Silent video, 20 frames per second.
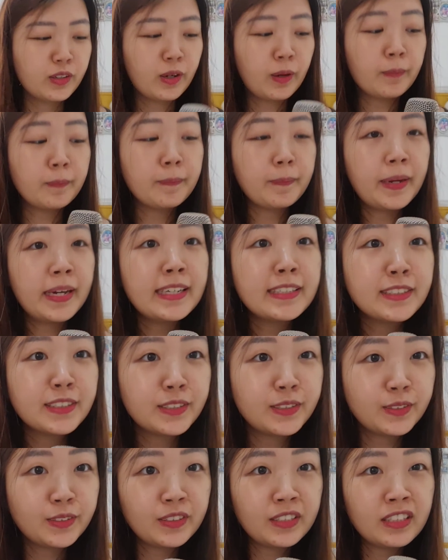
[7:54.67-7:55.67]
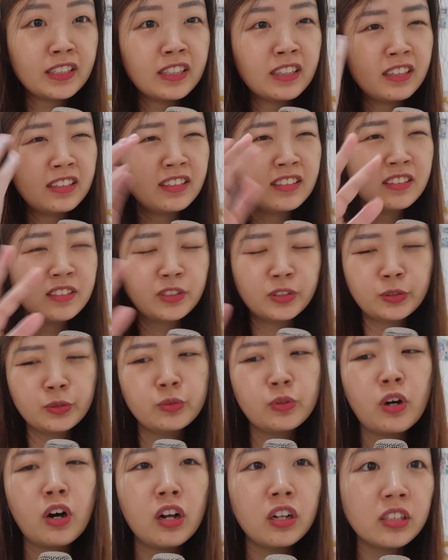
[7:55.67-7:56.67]
Compared to the
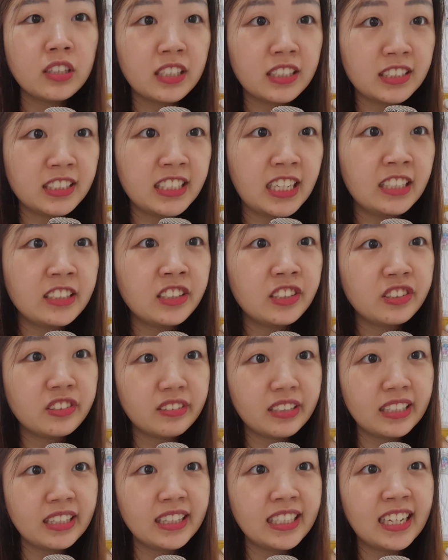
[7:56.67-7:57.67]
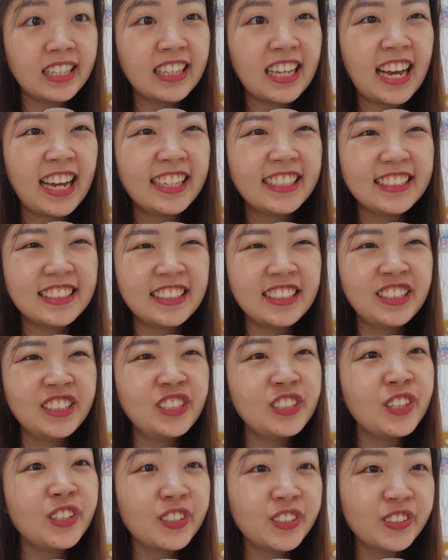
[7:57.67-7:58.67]
to all the sunscreen that I
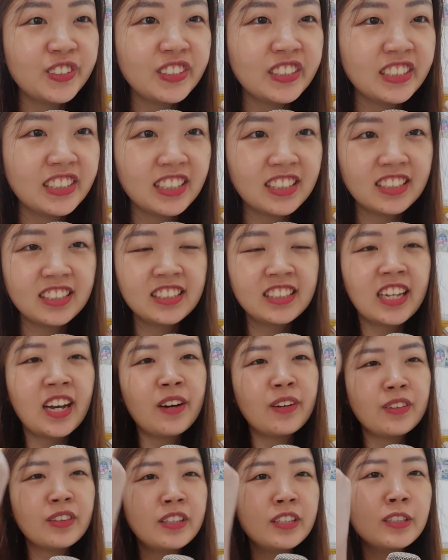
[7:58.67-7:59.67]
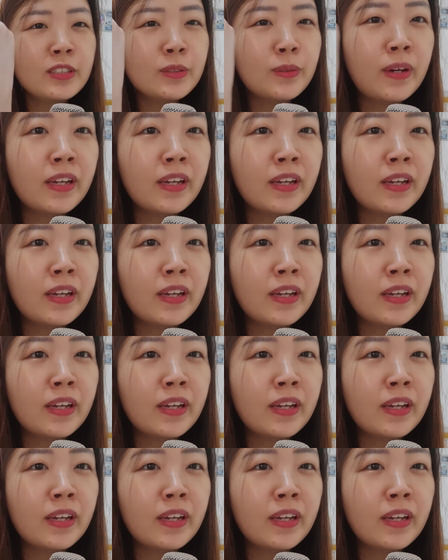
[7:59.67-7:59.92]
show you just now, this